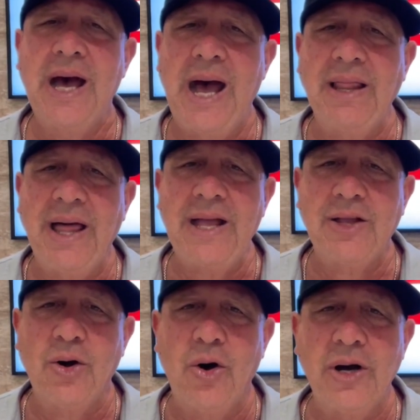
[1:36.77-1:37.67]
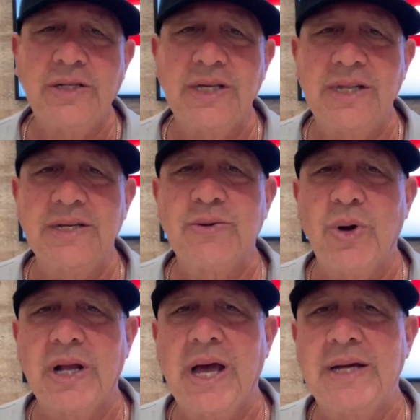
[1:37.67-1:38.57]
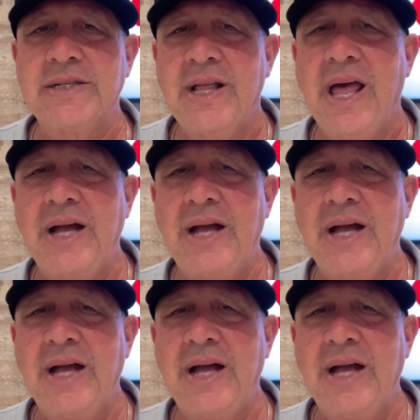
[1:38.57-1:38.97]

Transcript: I like the Hawks in this one, guys.